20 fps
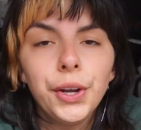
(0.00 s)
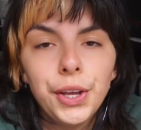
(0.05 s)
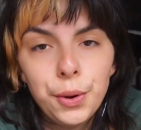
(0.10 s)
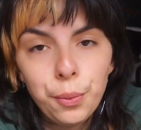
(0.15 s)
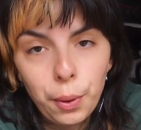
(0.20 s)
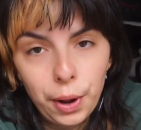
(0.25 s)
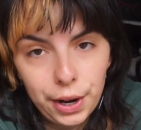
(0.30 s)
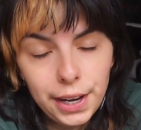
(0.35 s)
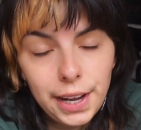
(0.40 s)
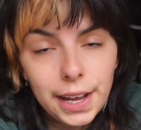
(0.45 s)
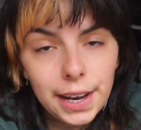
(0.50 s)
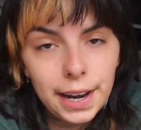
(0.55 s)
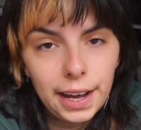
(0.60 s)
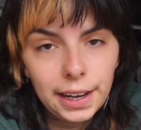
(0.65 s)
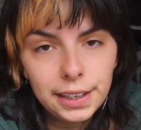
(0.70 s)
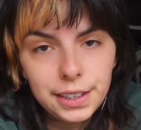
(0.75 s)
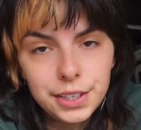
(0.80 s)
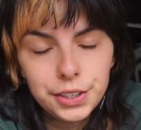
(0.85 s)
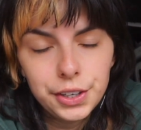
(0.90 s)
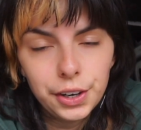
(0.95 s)
You wanna
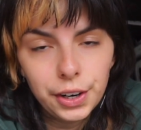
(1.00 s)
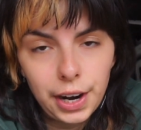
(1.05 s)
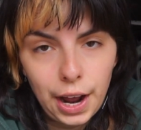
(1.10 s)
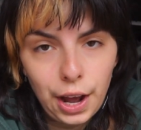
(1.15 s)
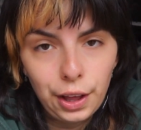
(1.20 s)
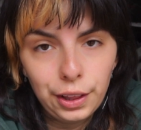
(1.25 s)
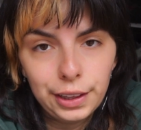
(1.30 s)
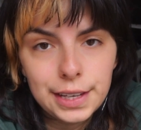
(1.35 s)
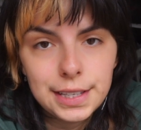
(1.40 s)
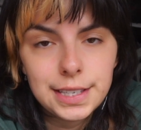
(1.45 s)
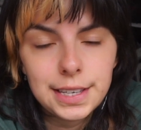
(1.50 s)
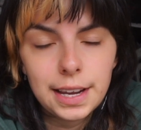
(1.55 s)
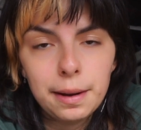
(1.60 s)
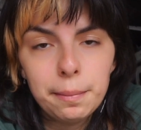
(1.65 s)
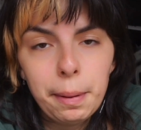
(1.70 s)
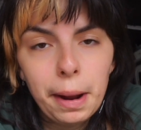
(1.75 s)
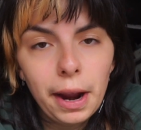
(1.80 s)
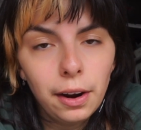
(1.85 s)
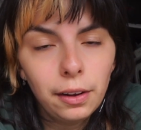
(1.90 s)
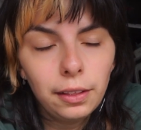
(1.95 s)
connect your outlets in
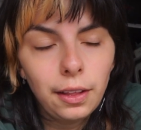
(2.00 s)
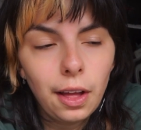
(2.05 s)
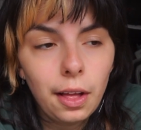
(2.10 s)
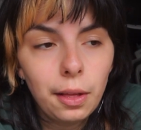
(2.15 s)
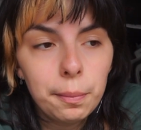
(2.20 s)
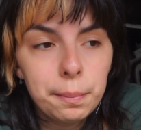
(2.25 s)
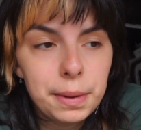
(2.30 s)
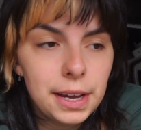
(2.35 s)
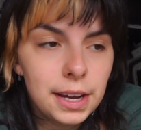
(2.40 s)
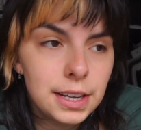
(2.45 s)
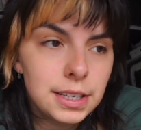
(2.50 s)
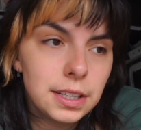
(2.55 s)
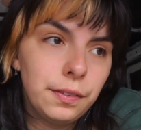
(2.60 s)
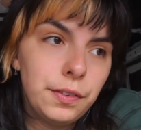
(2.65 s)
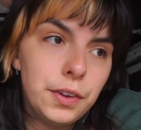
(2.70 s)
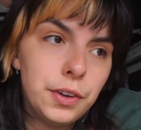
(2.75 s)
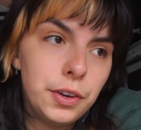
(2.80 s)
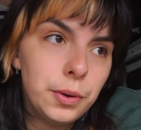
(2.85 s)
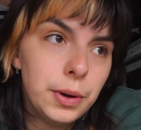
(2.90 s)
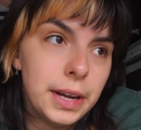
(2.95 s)
parallel because if
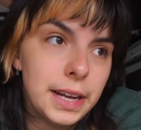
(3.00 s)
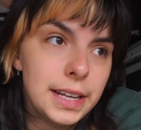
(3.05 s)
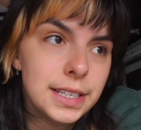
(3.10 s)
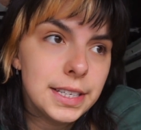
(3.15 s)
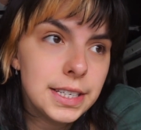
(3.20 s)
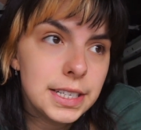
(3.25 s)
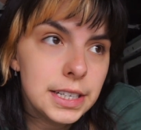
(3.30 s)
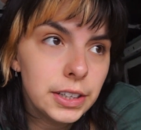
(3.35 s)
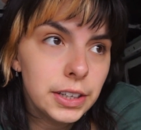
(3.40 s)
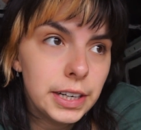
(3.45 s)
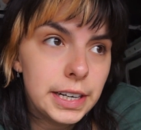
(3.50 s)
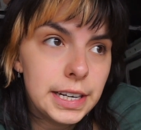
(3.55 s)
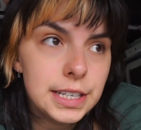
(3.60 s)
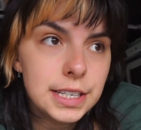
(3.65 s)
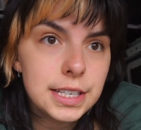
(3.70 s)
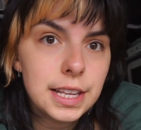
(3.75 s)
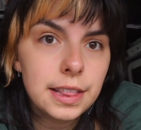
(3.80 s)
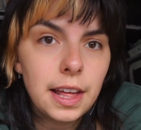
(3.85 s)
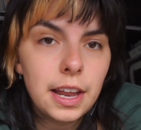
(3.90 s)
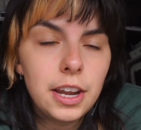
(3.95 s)
you do it in
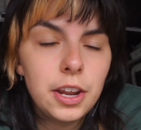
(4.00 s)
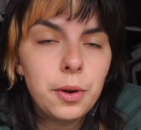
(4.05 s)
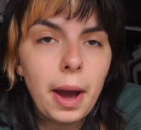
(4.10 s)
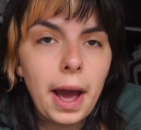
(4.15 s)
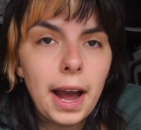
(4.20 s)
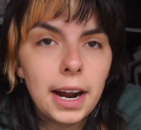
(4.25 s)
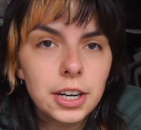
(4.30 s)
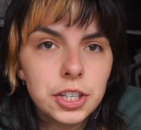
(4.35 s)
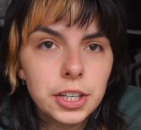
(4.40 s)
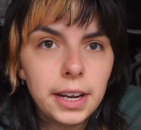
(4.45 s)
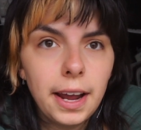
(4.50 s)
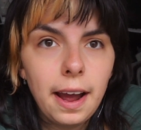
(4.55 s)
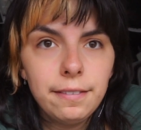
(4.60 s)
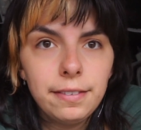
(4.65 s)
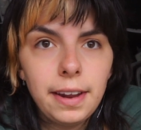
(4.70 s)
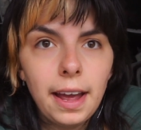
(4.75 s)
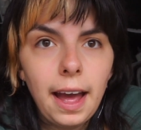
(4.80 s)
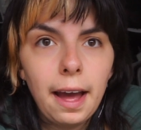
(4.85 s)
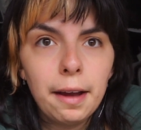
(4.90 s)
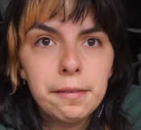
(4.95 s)
series, then you actually have
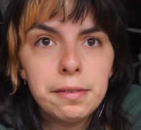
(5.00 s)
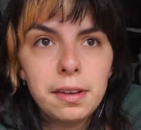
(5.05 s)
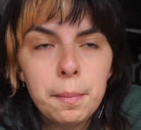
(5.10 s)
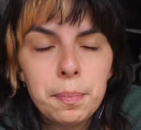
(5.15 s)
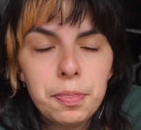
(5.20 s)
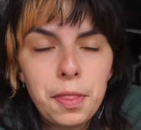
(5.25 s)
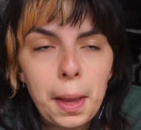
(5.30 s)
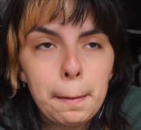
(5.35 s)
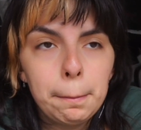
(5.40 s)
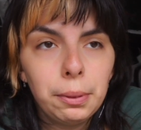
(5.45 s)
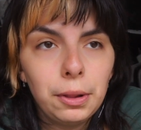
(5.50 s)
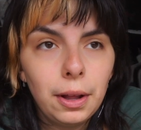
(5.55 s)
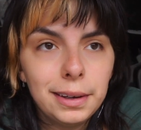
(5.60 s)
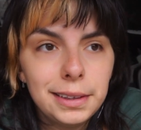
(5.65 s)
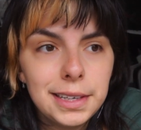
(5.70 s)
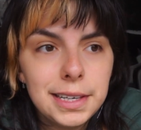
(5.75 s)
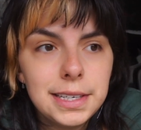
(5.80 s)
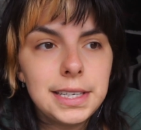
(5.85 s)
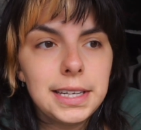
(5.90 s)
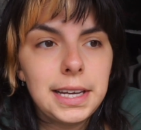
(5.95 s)
to have something
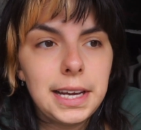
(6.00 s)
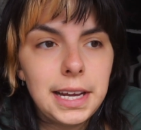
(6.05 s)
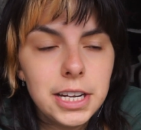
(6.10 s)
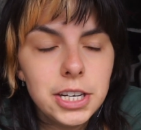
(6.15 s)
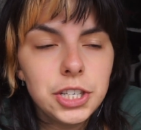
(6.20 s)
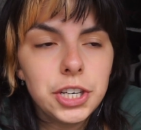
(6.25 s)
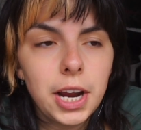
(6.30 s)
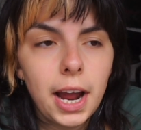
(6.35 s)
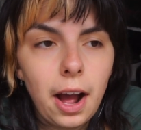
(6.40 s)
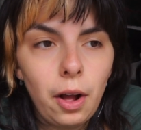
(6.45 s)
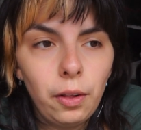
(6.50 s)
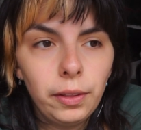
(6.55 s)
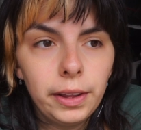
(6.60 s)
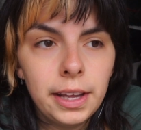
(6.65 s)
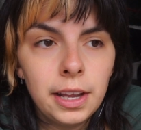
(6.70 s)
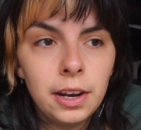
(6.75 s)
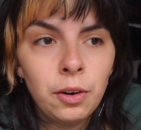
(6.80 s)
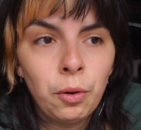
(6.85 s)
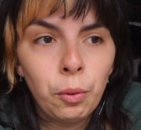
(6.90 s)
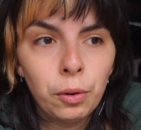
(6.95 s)
plugged into each outlet
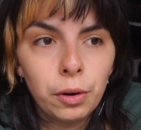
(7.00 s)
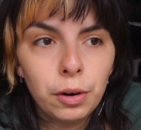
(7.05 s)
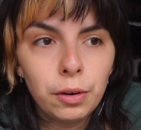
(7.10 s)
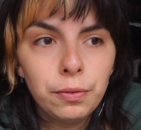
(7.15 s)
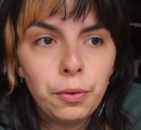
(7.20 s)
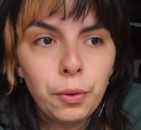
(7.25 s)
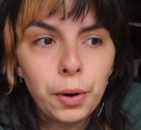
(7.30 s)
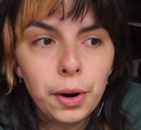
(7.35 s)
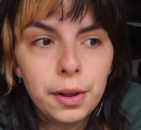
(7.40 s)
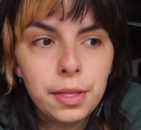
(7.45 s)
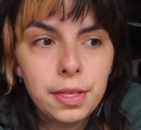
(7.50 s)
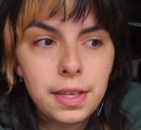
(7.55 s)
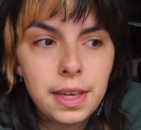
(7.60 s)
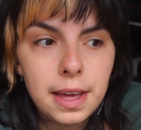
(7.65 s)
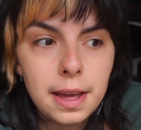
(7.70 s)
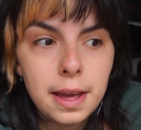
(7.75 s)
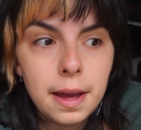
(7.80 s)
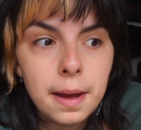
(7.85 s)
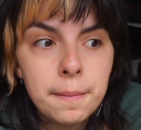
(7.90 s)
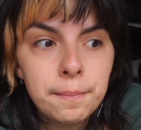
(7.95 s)
in order for
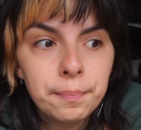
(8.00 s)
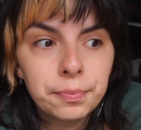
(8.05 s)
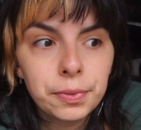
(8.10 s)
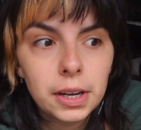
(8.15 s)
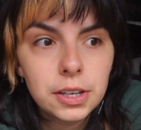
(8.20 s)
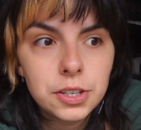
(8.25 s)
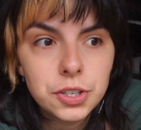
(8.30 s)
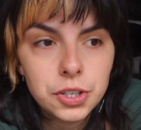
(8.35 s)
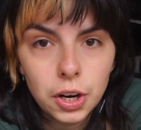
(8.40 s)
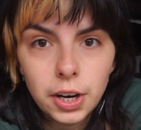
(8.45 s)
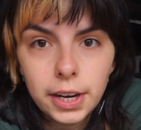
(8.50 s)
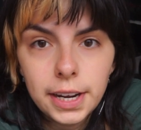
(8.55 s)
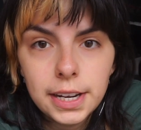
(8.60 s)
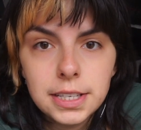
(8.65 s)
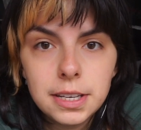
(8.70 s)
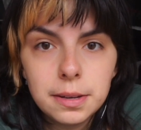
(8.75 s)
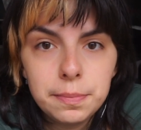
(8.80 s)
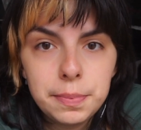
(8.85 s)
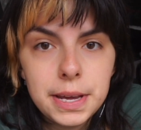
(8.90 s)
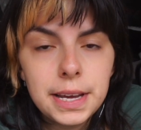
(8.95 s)
the circuit
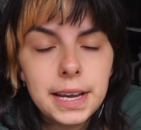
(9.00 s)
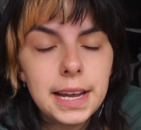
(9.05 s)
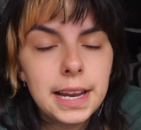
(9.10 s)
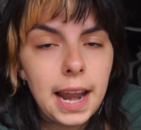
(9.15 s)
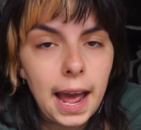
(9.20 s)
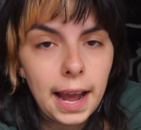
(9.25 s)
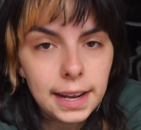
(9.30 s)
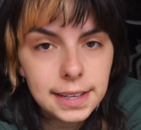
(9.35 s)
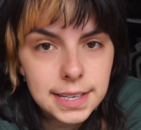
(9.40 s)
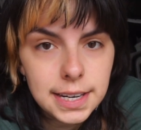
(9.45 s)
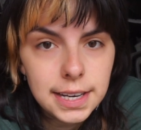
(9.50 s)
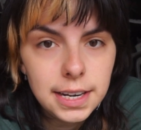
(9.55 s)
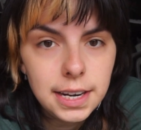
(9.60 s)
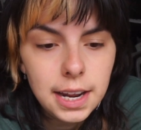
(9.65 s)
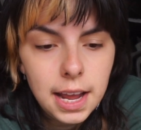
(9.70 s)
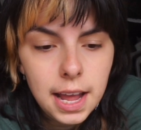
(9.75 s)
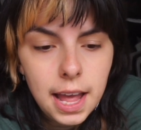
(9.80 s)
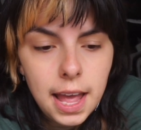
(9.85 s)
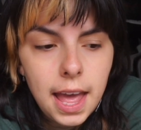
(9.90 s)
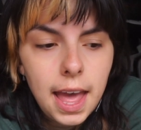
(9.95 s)
to be connected,
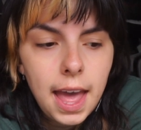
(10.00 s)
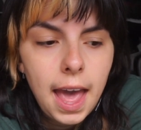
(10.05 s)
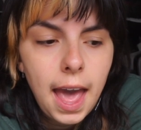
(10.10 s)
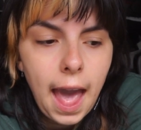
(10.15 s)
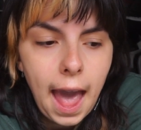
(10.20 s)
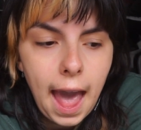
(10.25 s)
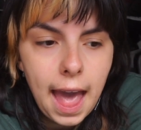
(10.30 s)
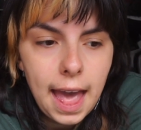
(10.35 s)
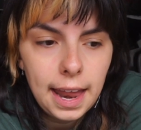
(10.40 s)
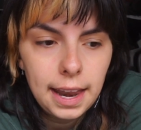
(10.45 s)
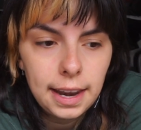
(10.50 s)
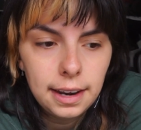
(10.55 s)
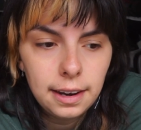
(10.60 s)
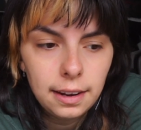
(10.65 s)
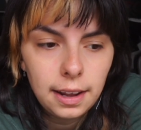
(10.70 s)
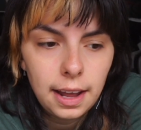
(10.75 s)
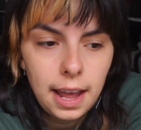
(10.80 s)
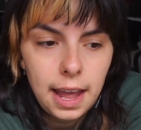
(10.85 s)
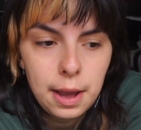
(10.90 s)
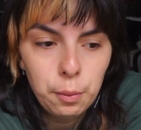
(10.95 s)
and
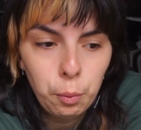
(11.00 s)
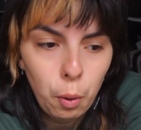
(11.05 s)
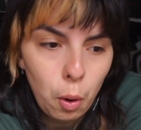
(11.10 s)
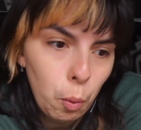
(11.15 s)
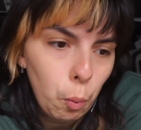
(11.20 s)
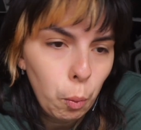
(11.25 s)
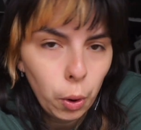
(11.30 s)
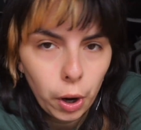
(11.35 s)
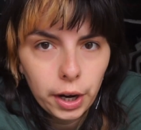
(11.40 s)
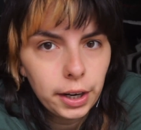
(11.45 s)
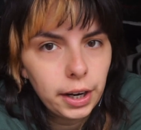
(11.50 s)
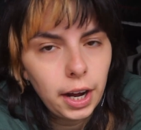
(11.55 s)
it won't work